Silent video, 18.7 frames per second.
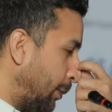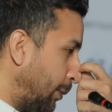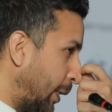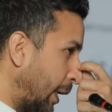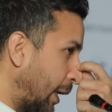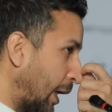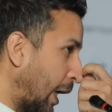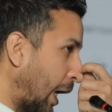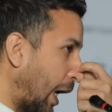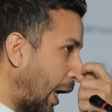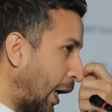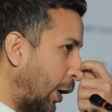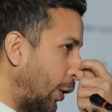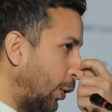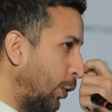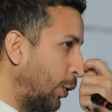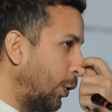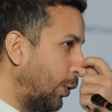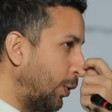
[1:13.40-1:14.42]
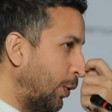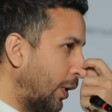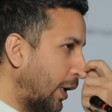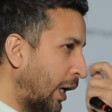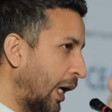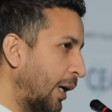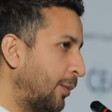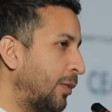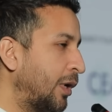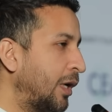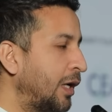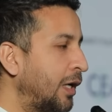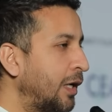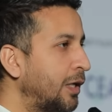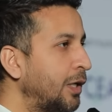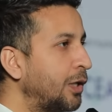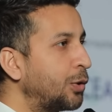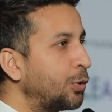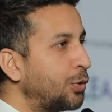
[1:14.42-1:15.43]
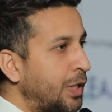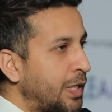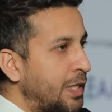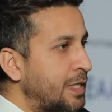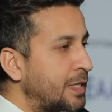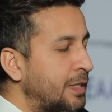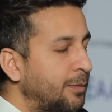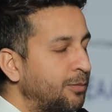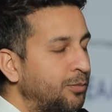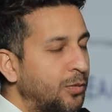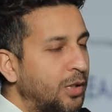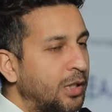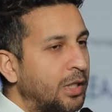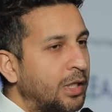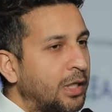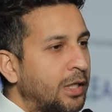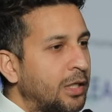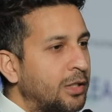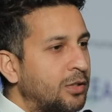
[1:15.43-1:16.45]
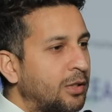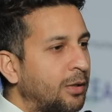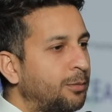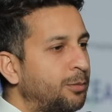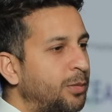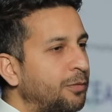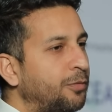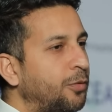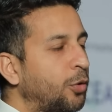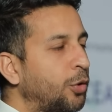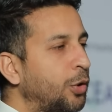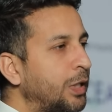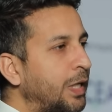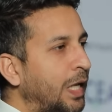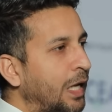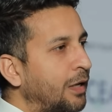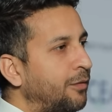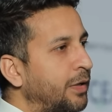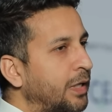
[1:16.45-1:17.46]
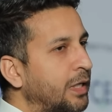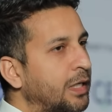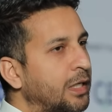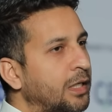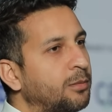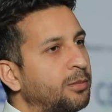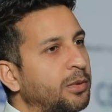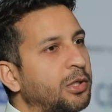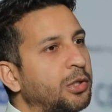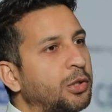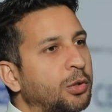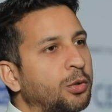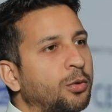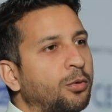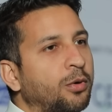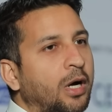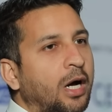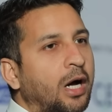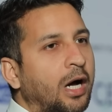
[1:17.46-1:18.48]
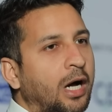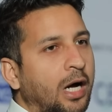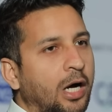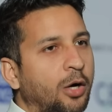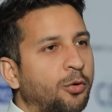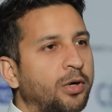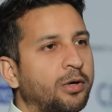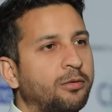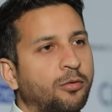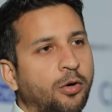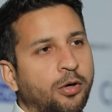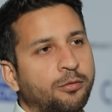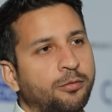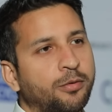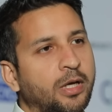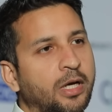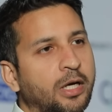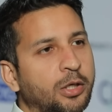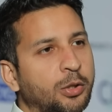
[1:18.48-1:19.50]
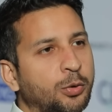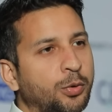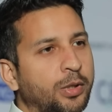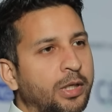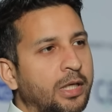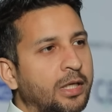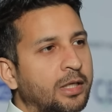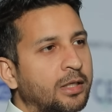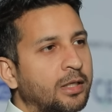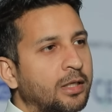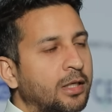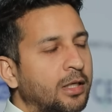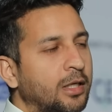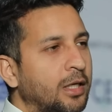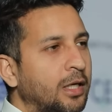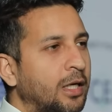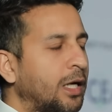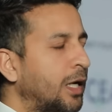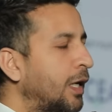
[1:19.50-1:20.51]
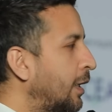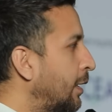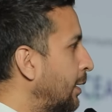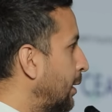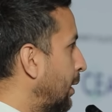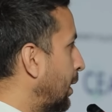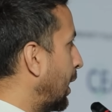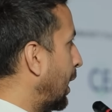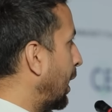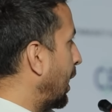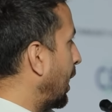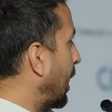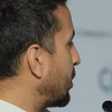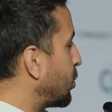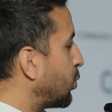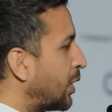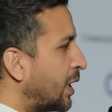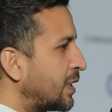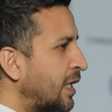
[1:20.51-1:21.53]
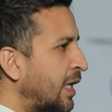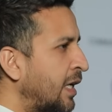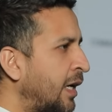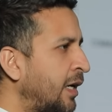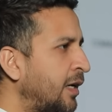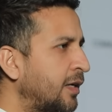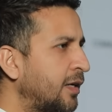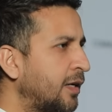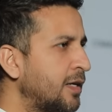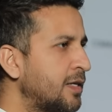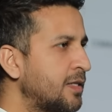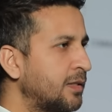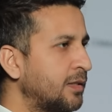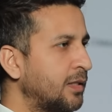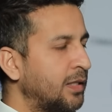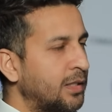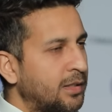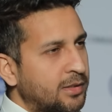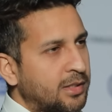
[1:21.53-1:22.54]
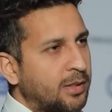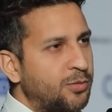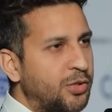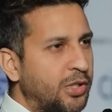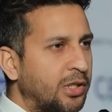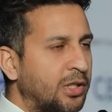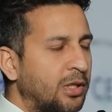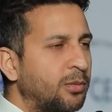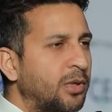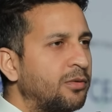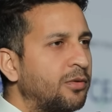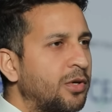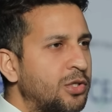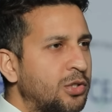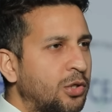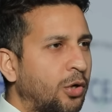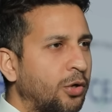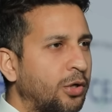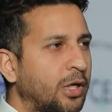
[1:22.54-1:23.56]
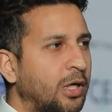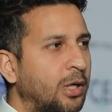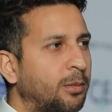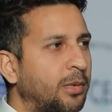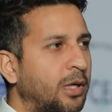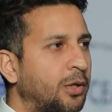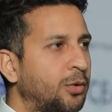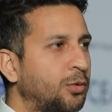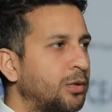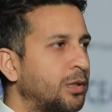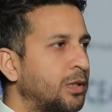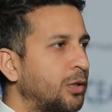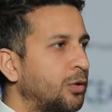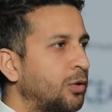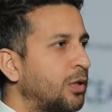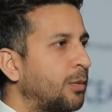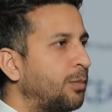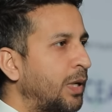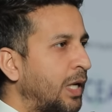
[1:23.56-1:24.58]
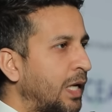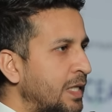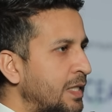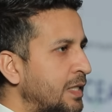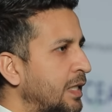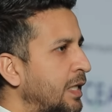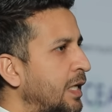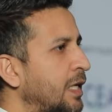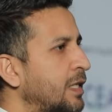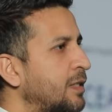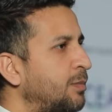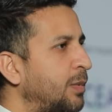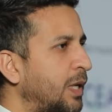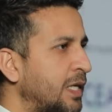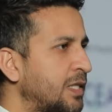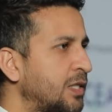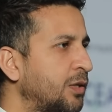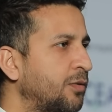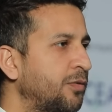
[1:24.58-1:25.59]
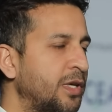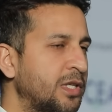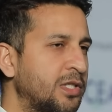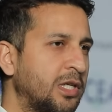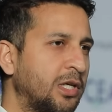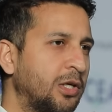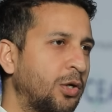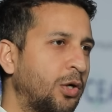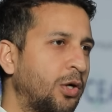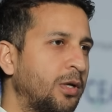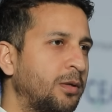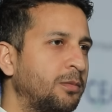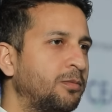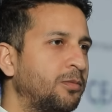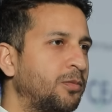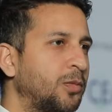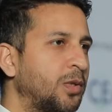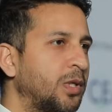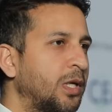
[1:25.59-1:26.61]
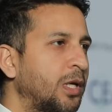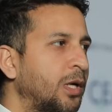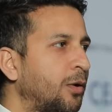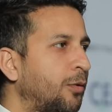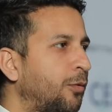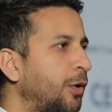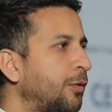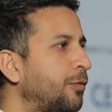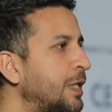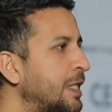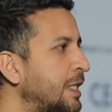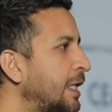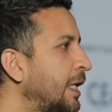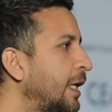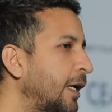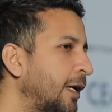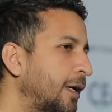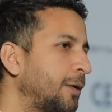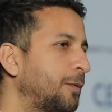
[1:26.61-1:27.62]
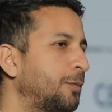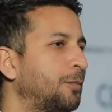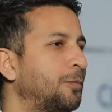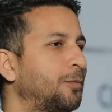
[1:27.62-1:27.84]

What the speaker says: But how I am related to this? So before delving deep into how and what we are doing, as soon as I entered, some gentleman was talking about, you know, the plastics, plastic waste and all. What we see here?